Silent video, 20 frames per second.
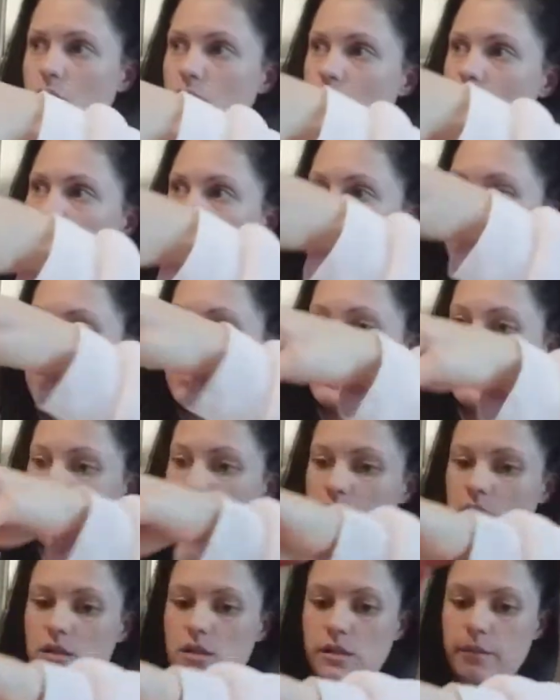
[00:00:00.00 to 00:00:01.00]
Oh, it's
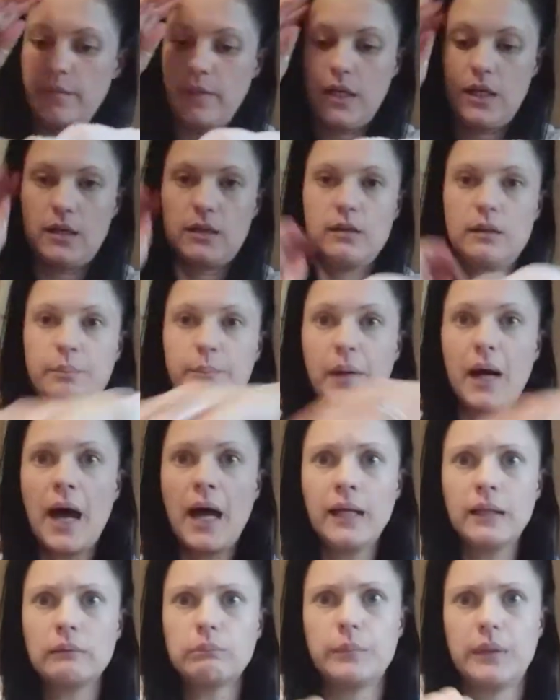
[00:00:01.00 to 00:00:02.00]
stuck to me.
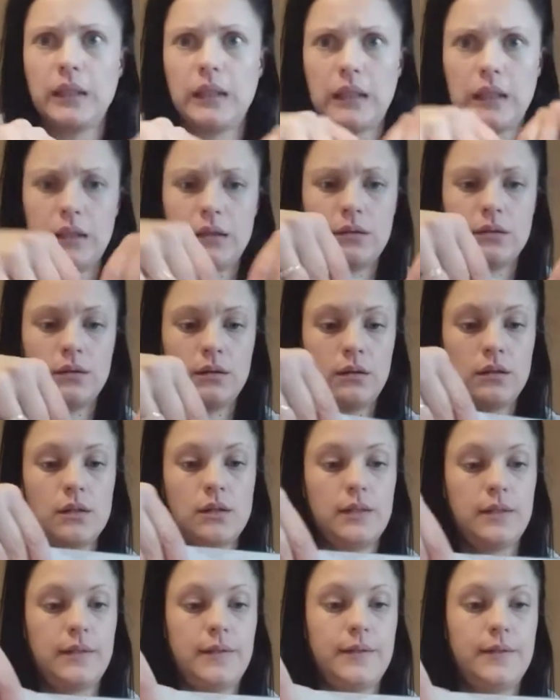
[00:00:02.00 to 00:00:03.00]
Bite me.
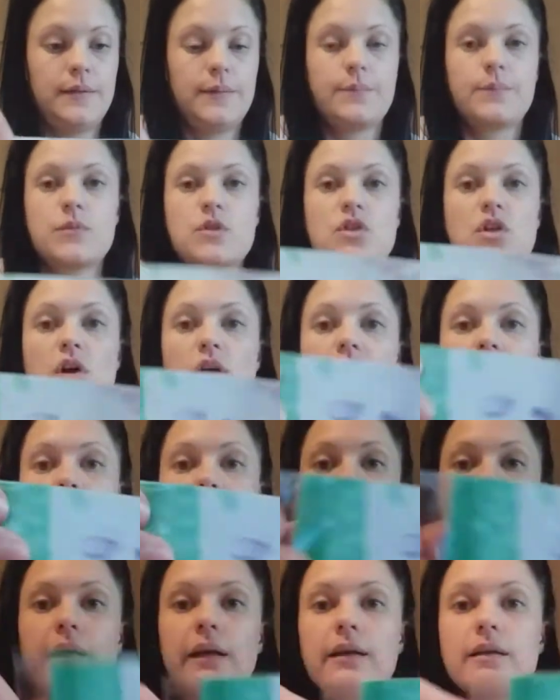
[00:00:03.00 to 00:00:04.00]
So
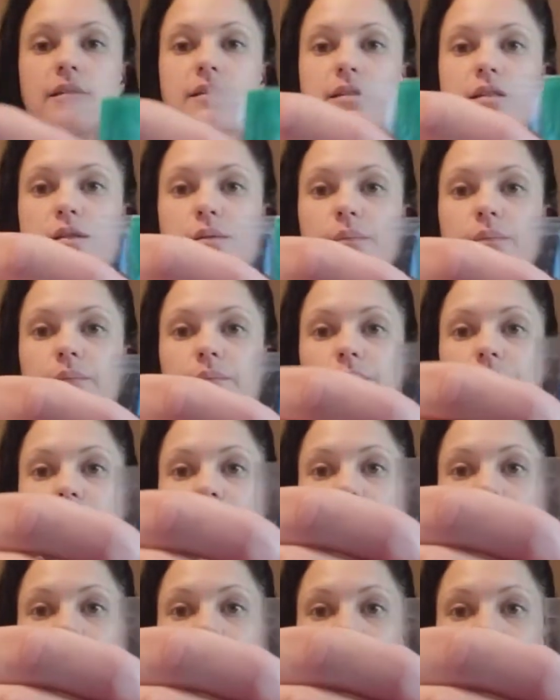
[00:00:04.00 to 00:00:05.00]
that is,
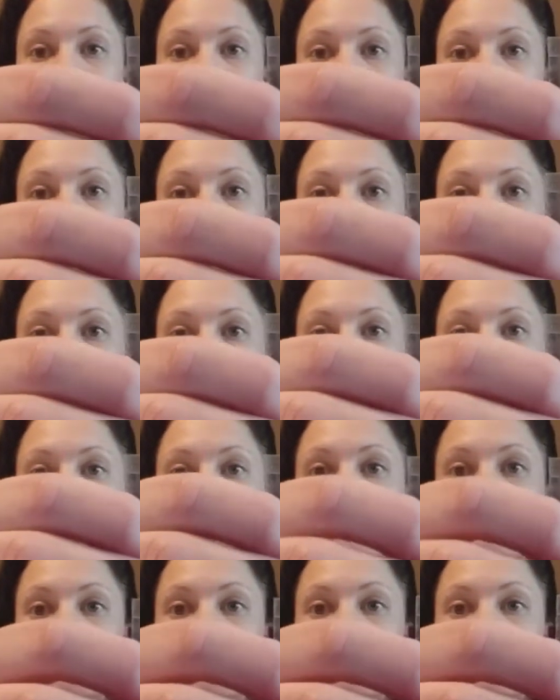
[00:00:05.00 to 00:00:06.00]

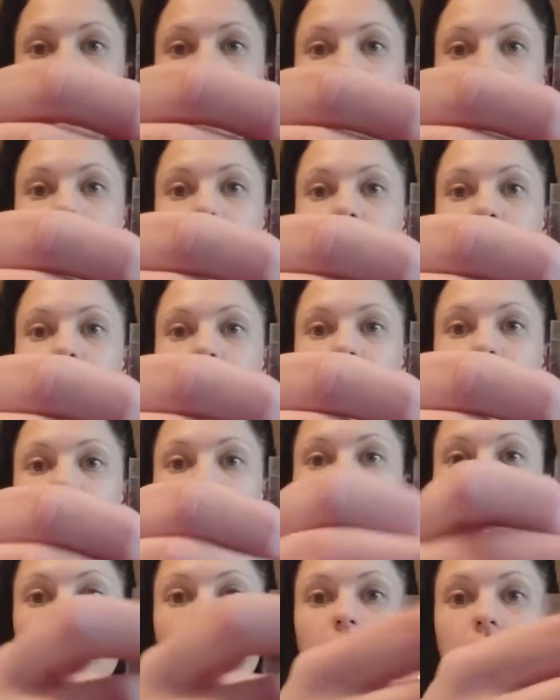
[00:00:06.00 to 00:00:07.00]
see,
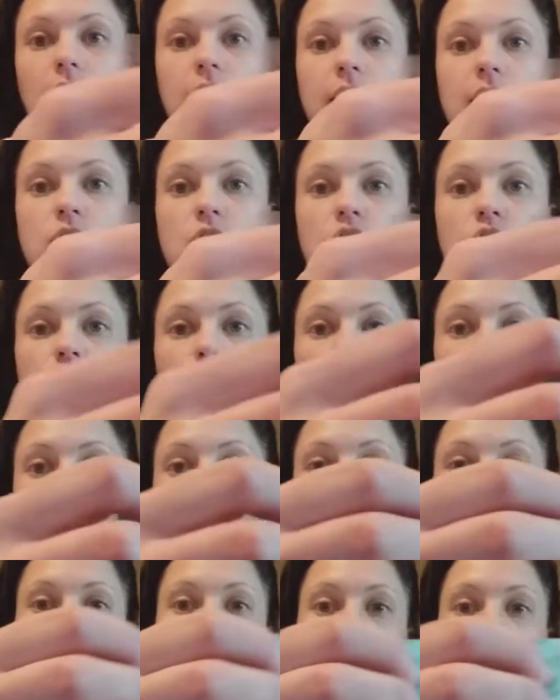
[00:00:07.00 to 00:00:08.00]
I need to do
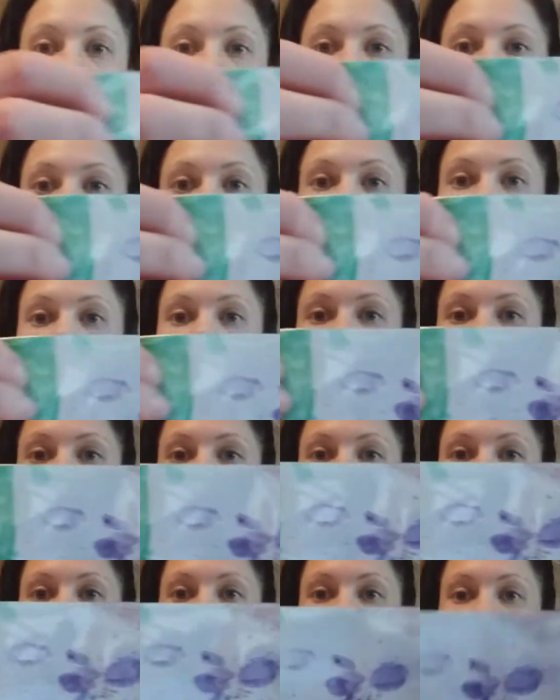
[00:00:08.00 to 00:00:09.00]
more over there, but
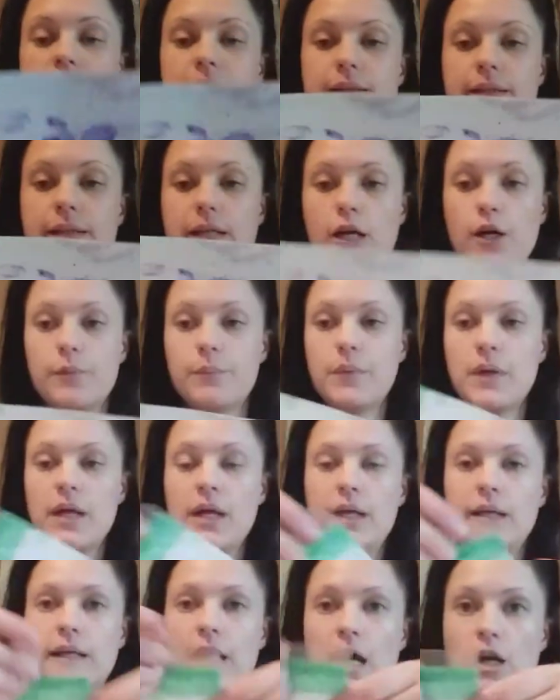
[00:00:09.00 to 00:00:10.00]
completely flat now.
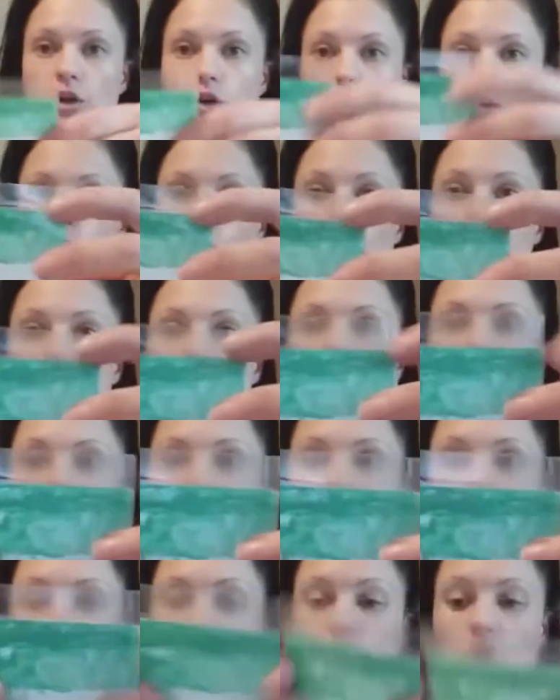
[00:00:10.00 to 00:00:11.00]
Now you've got all this
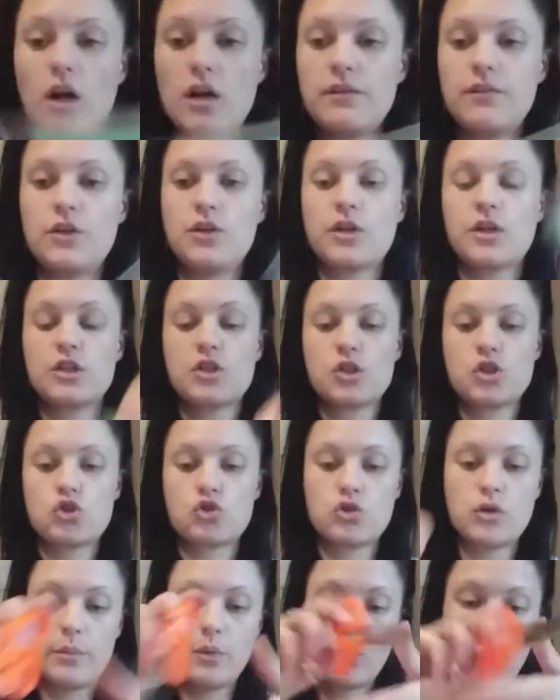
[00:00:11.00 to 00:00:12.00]
left over. You can
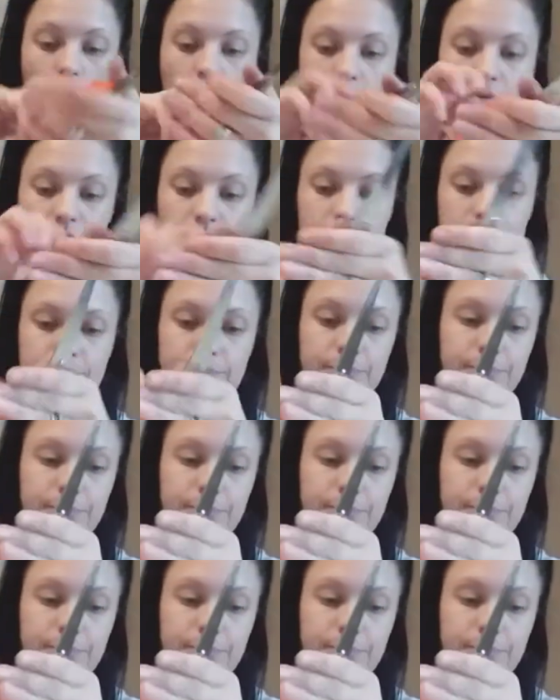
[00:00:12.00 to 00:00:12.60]
just trim it off.